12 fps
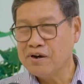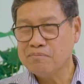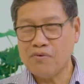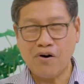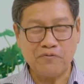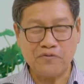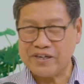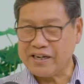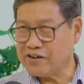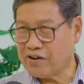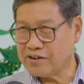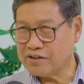More often
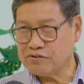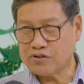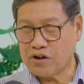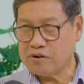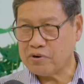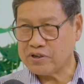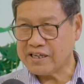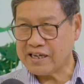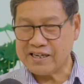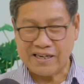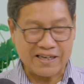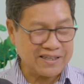than not, you talk about
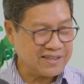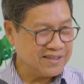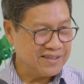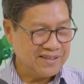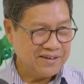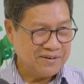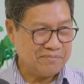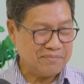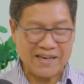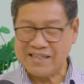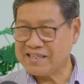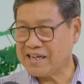cherry, that
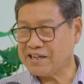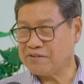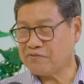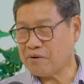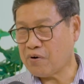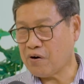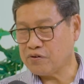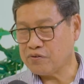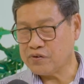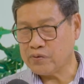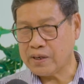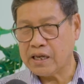many cherries from all
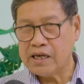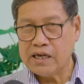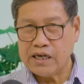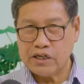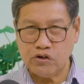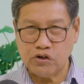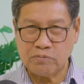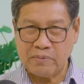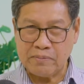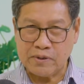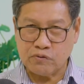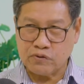over the world. You need to be
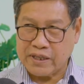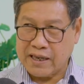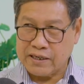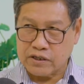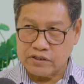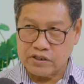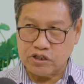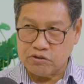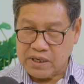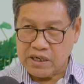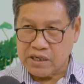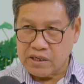able to tell the
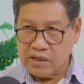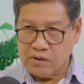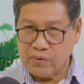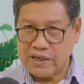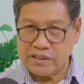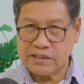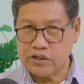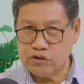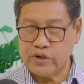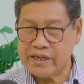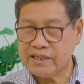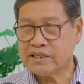consumer what is the
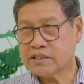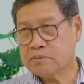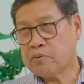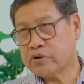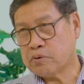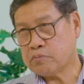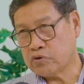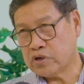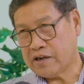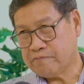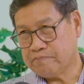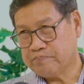uniqueness about your
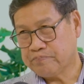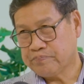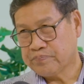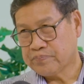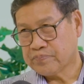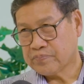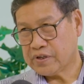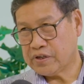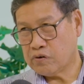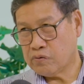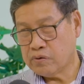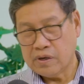product. You
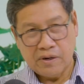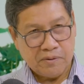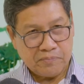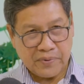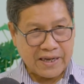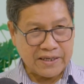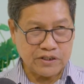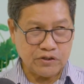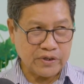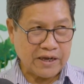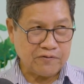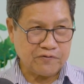know, price you
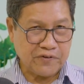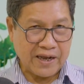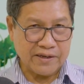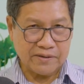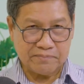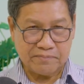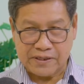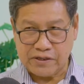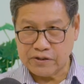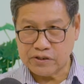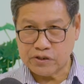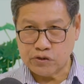can fight
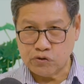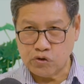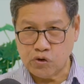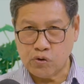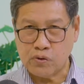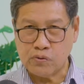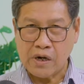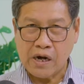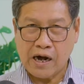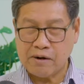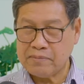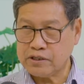because you know
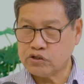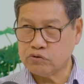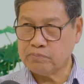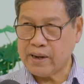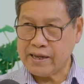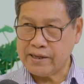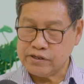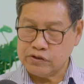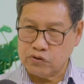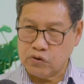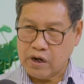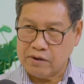how much you buy,
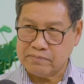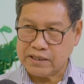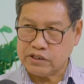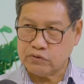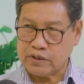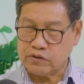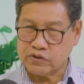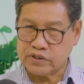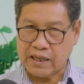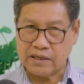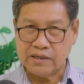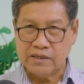you know how much you want to
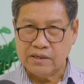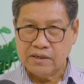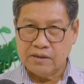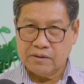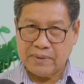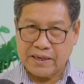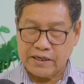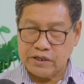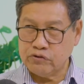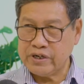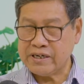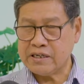sell. But the
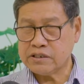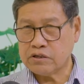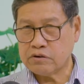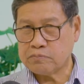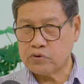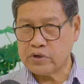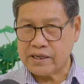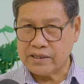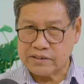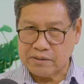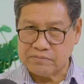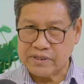uniqueness of the product
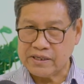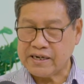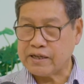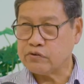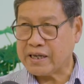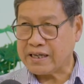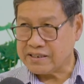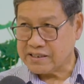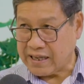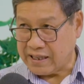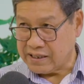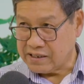is something that you can
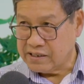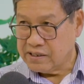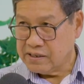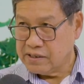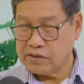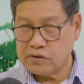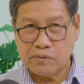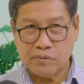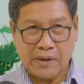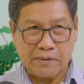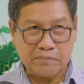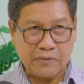sell. You know,
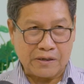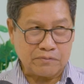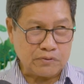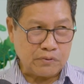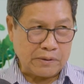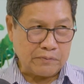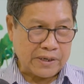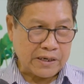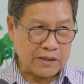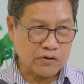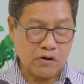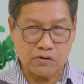and when
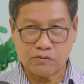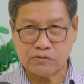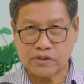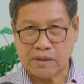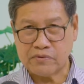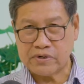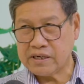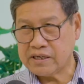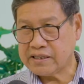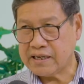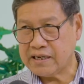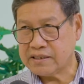I talk to some of the
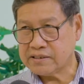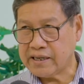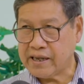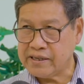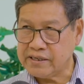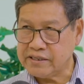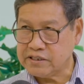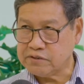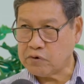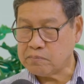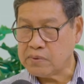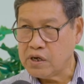retailers, I say, hey, this is
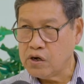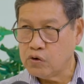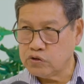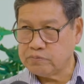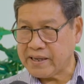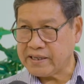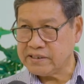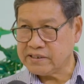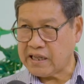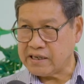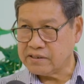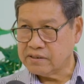from
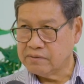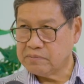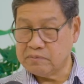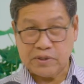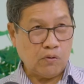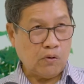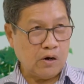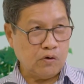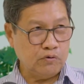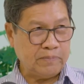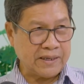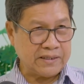Uzbekistan. People say, wow,
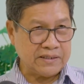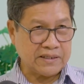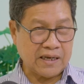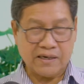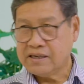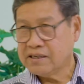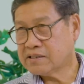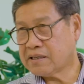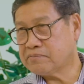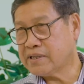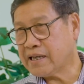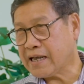Uzbekistan,
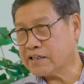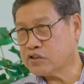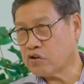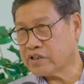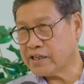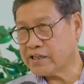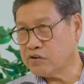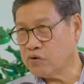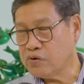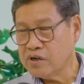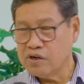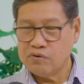something exotic, you
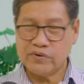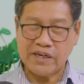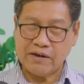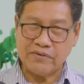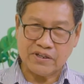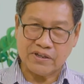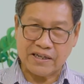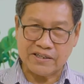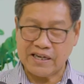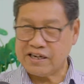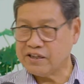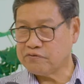know. We never tried
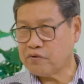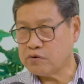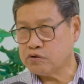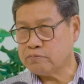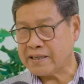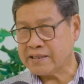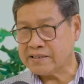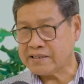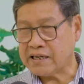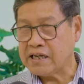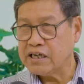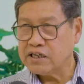cherries from Uzbekistan.